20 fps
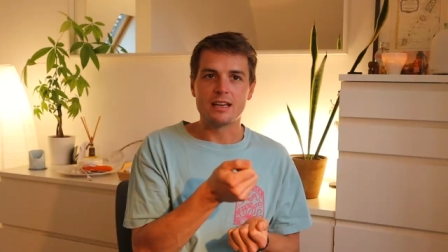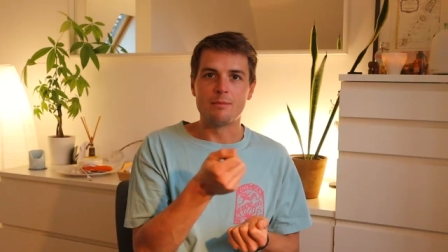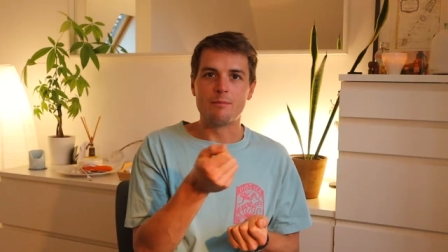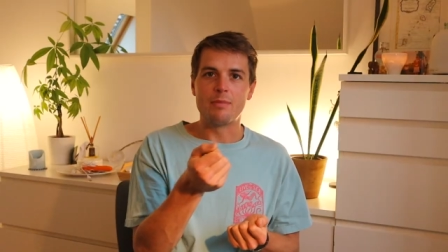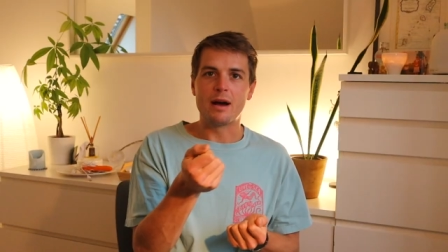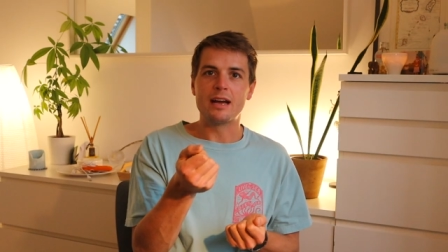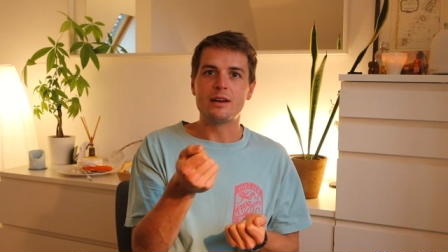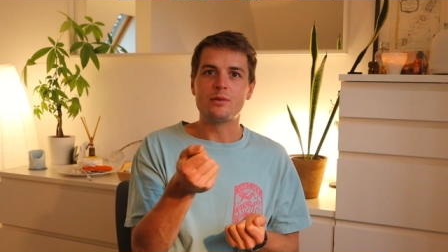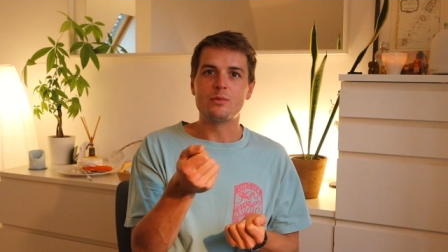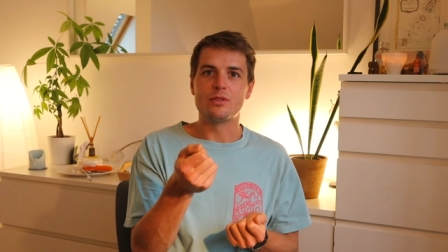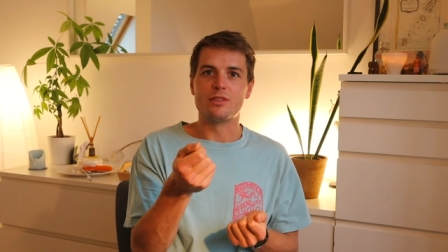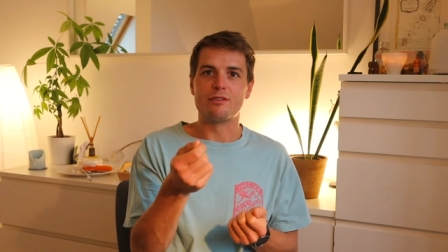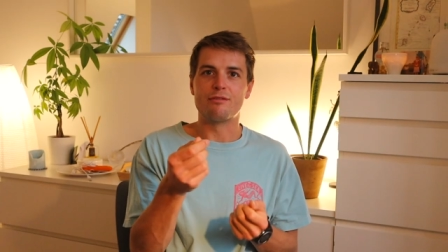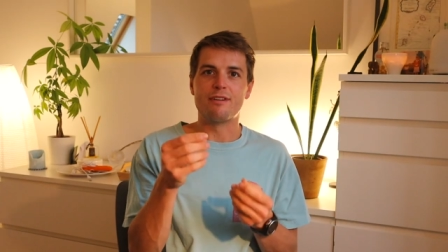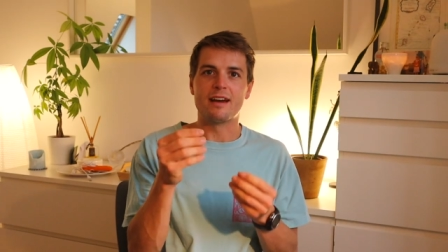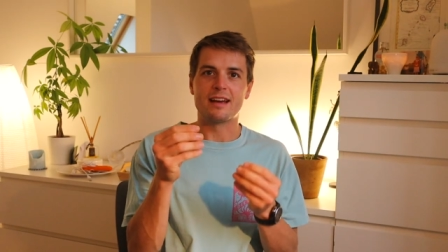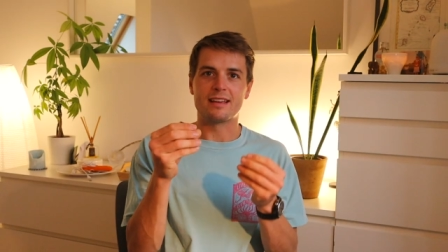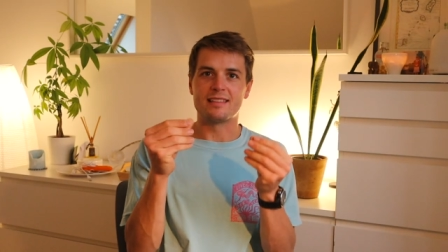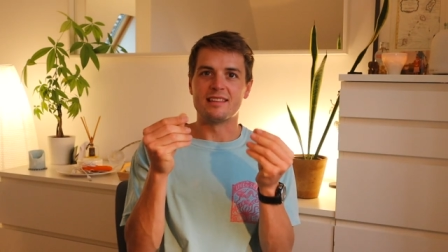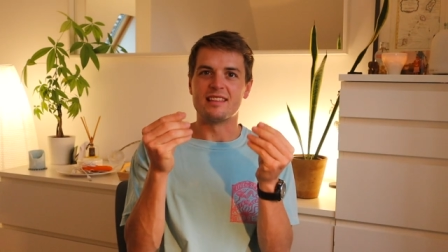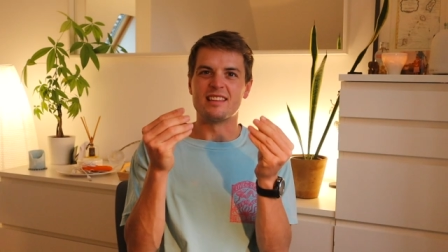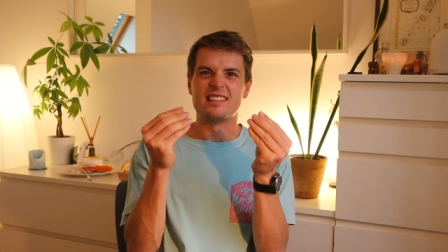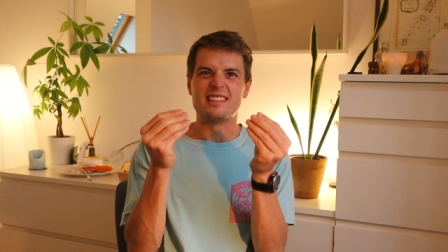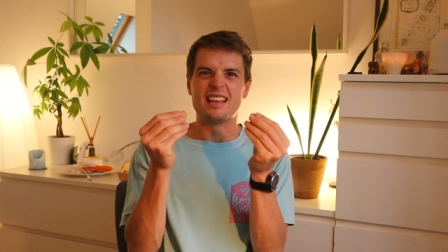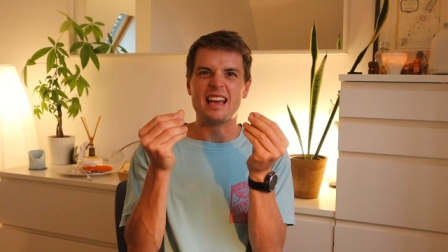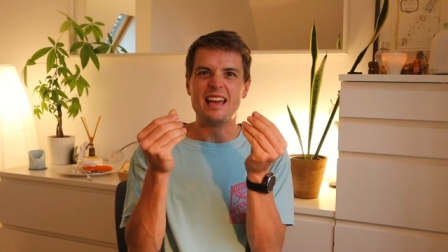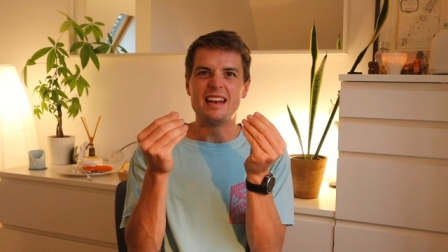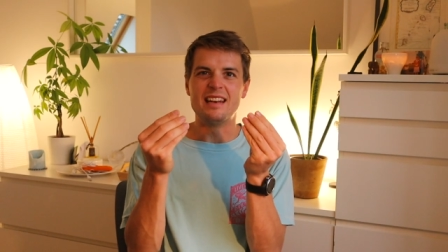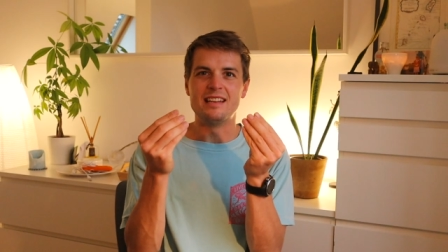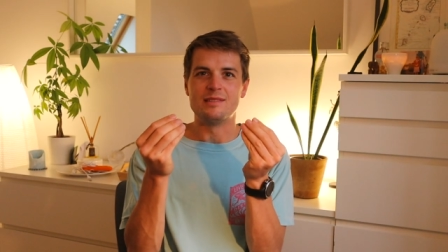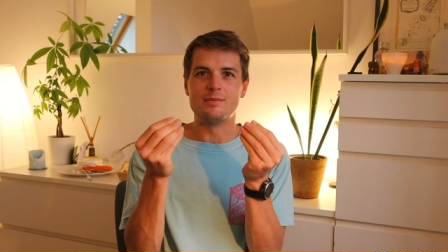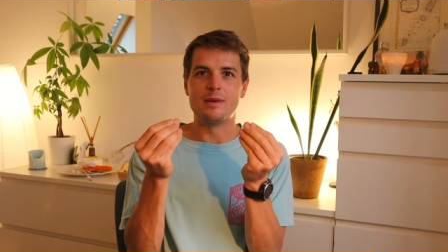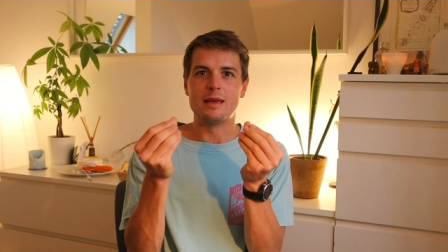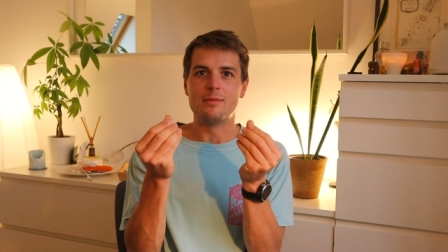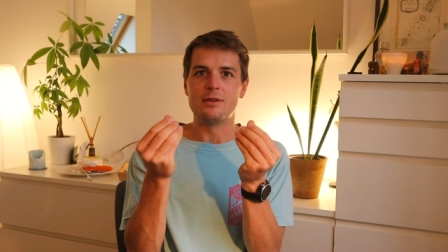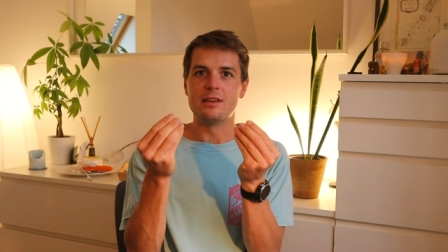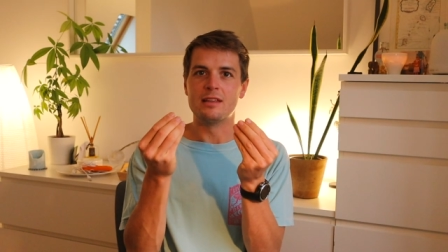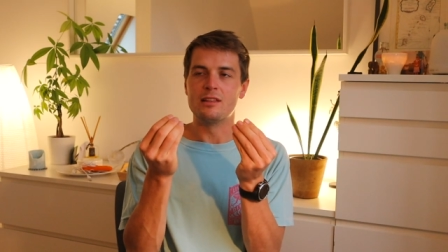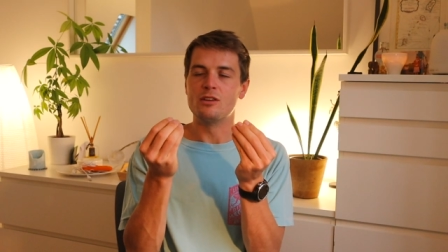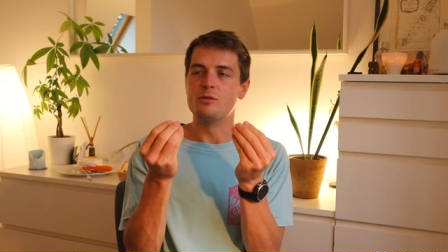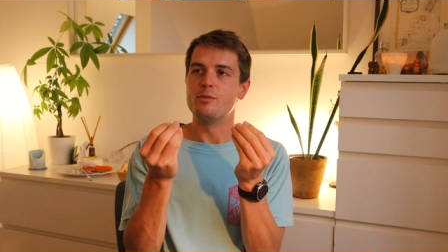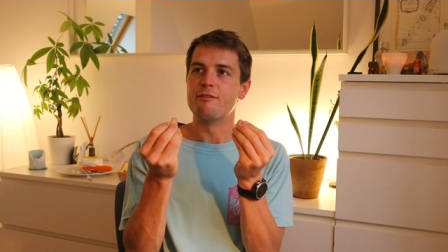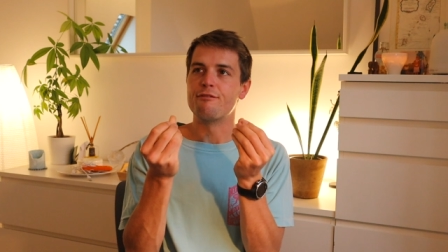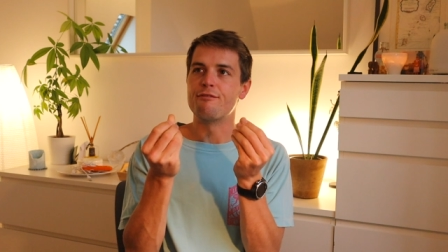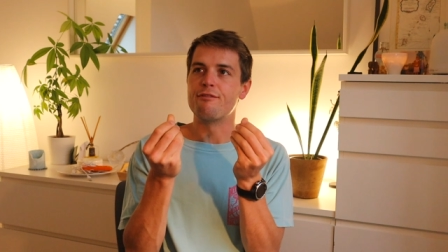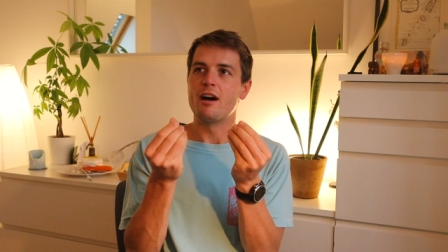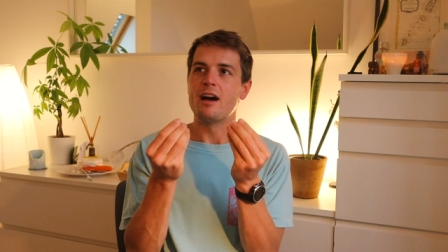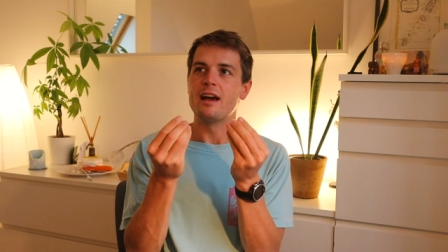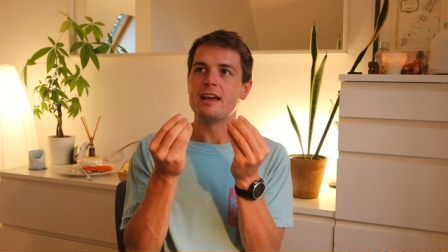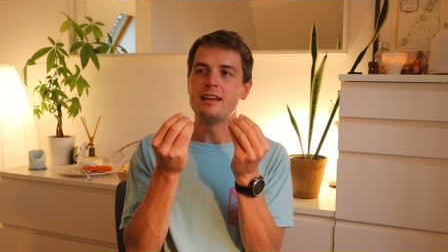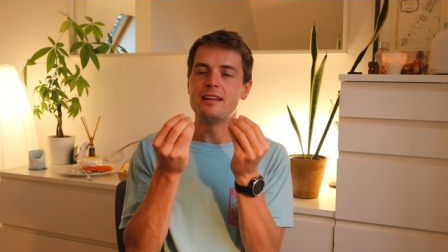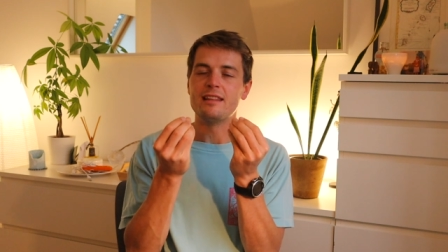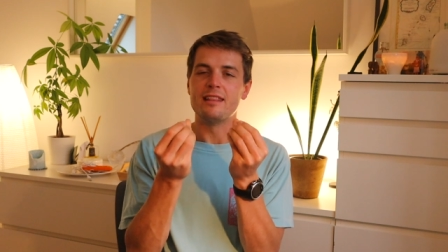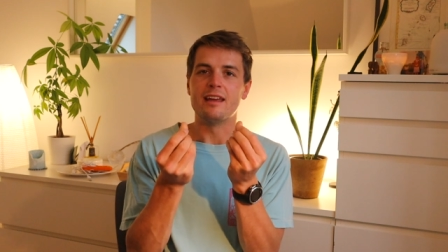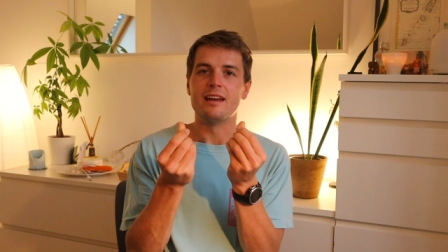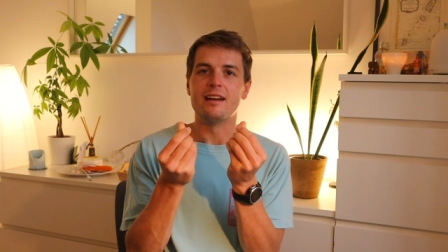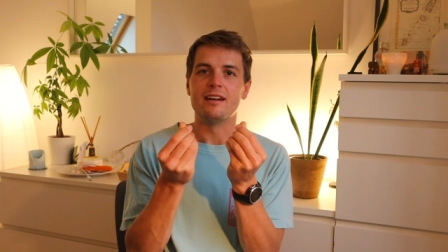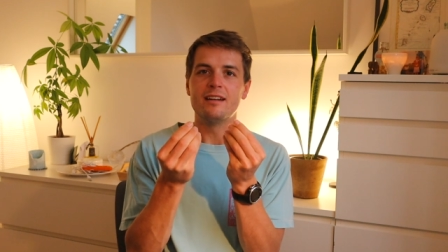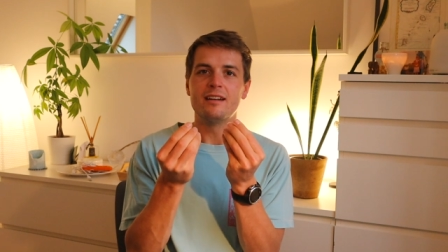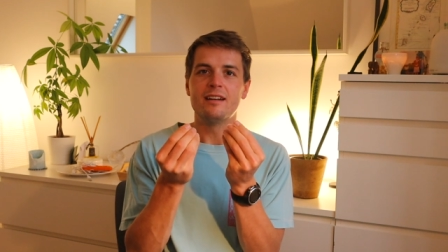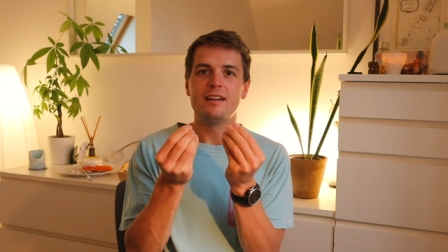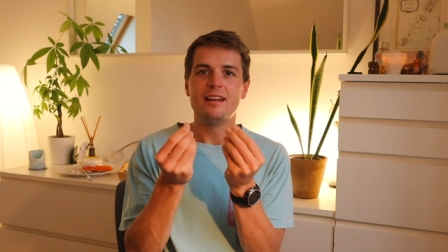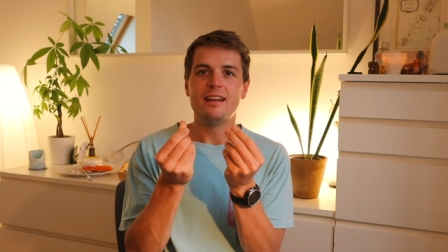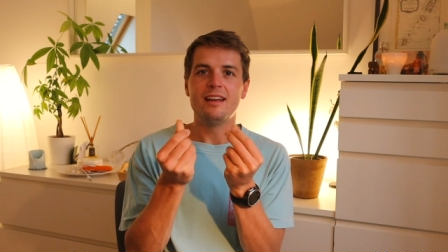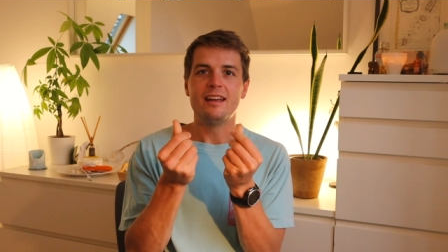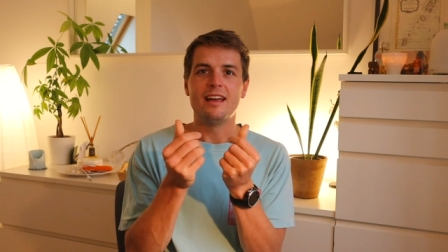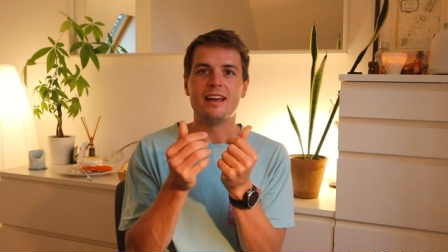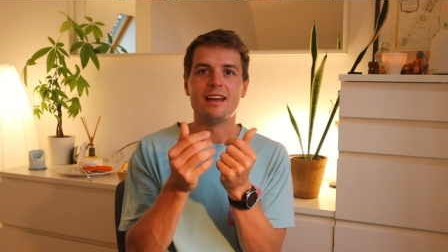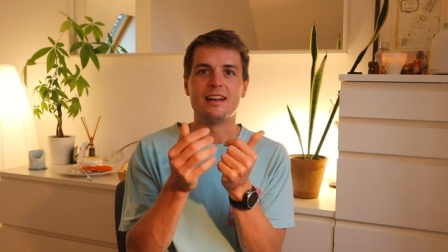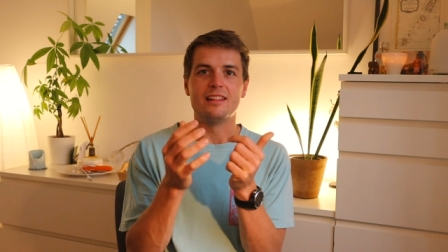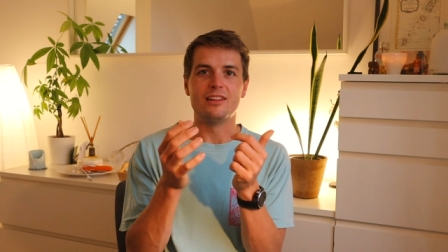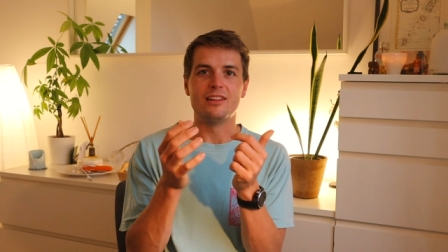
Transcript: combined with the fact that the sand is maybe a little bit fine there, a